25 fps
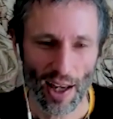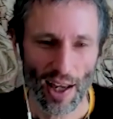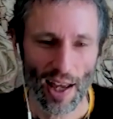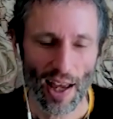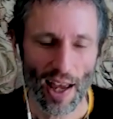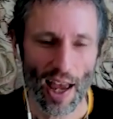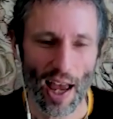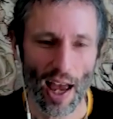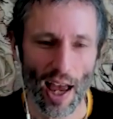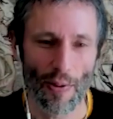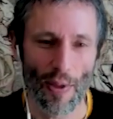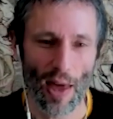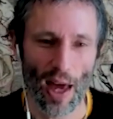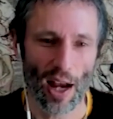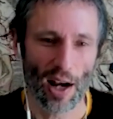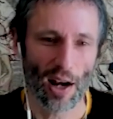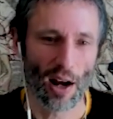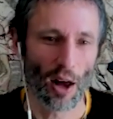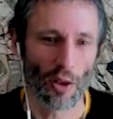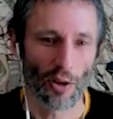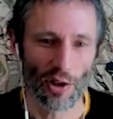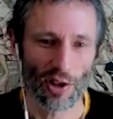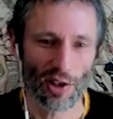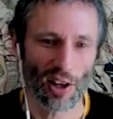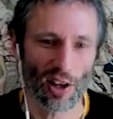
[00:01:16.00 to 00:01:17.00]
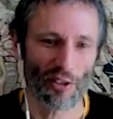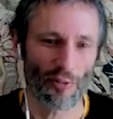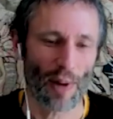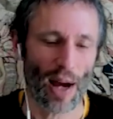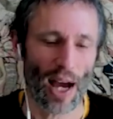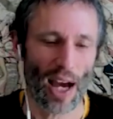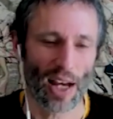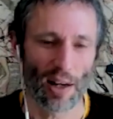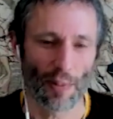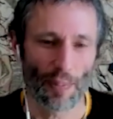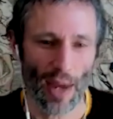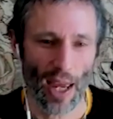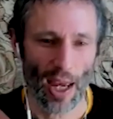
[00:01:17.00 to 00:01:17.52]
and then other stuff
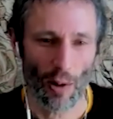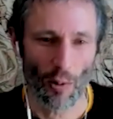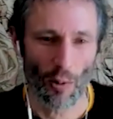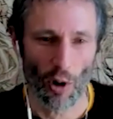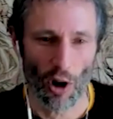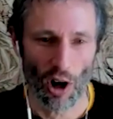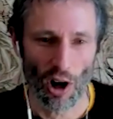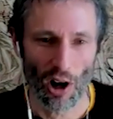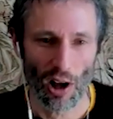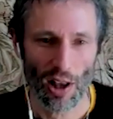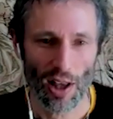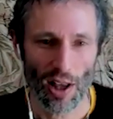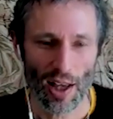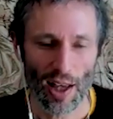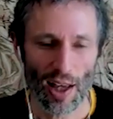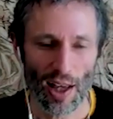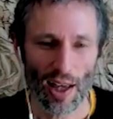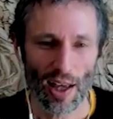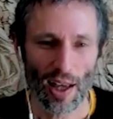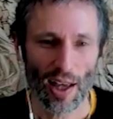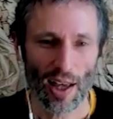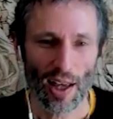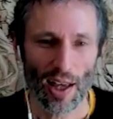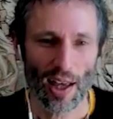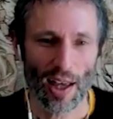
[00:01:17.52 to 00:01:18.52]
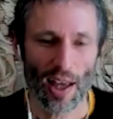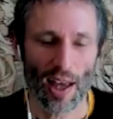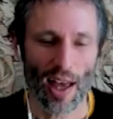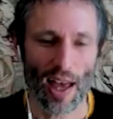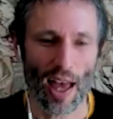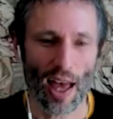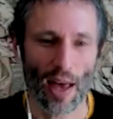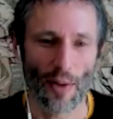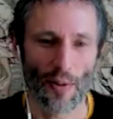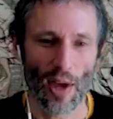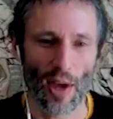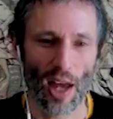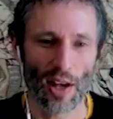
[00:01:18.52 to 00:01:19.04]
behind a paywall. Yeah.
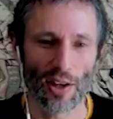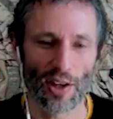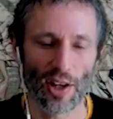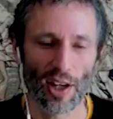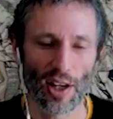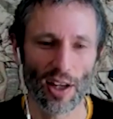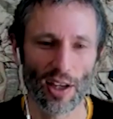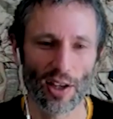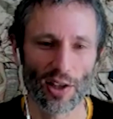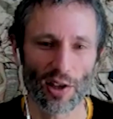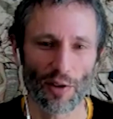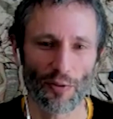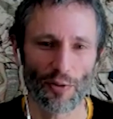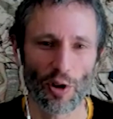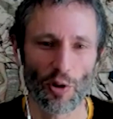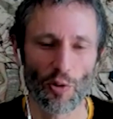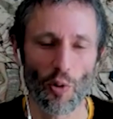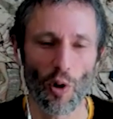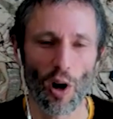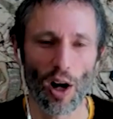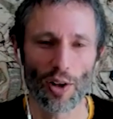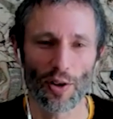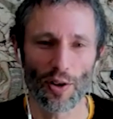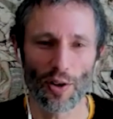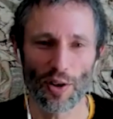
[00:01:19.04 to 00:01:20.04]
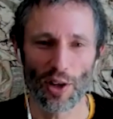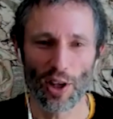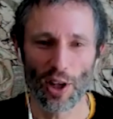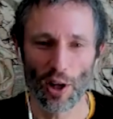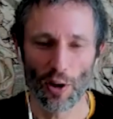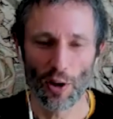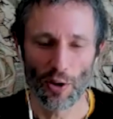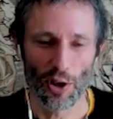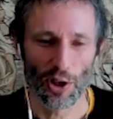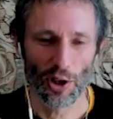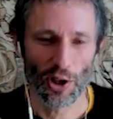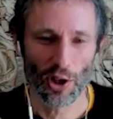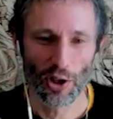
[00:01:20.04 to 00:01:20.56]
And the idea is if you want, you know,
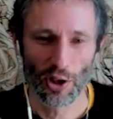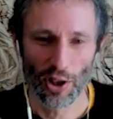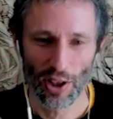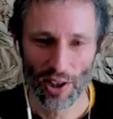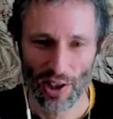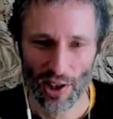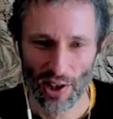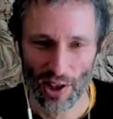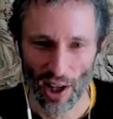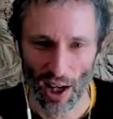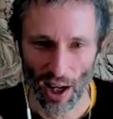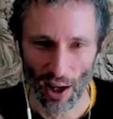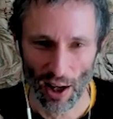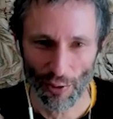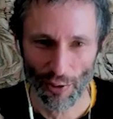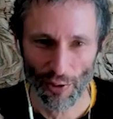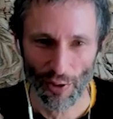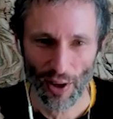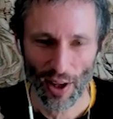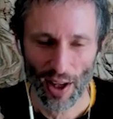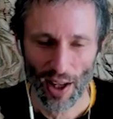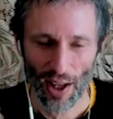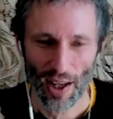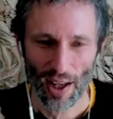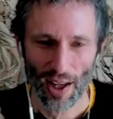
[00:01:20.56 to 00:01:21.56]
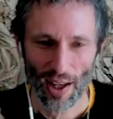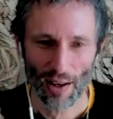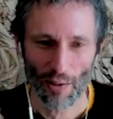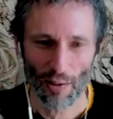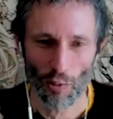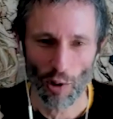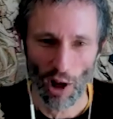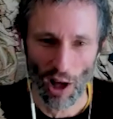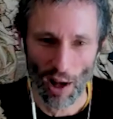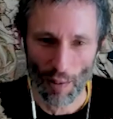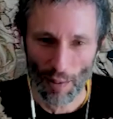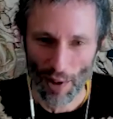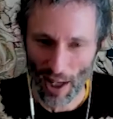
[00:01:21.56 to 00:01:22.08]
this good stuff,
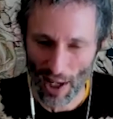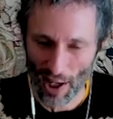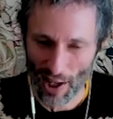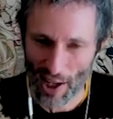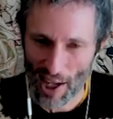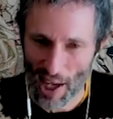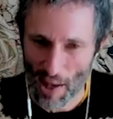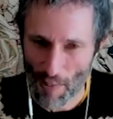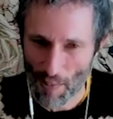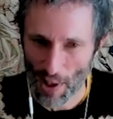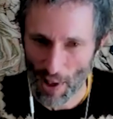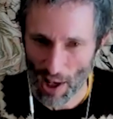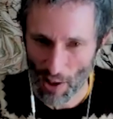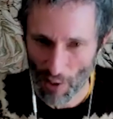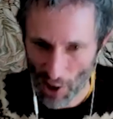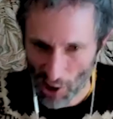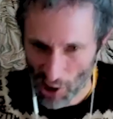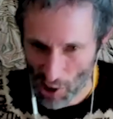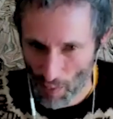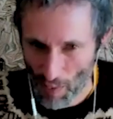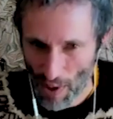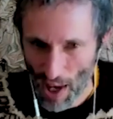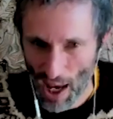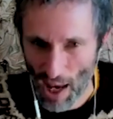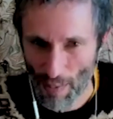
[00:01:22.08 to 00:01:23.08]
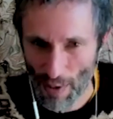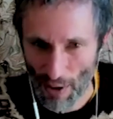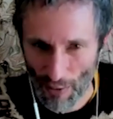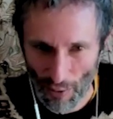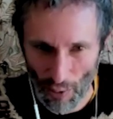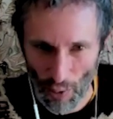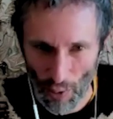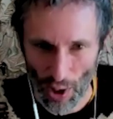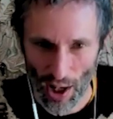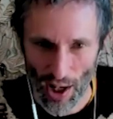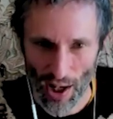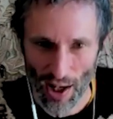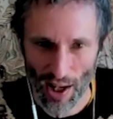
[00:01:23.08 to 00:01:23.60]
well, I'm going to keep it unless you pay me
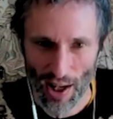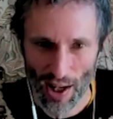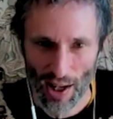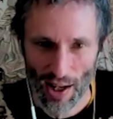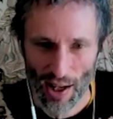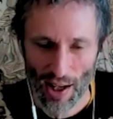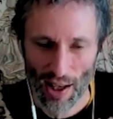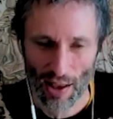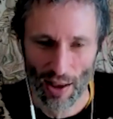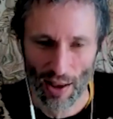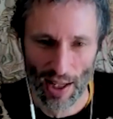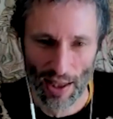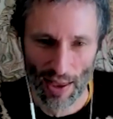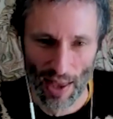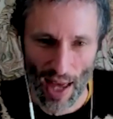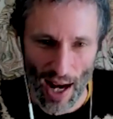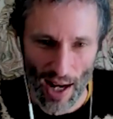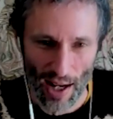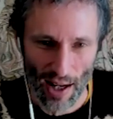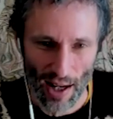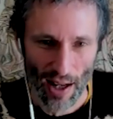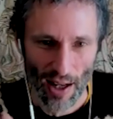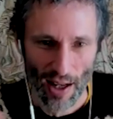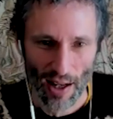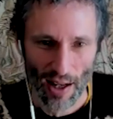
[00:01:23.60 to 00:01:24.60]
for it. Like that,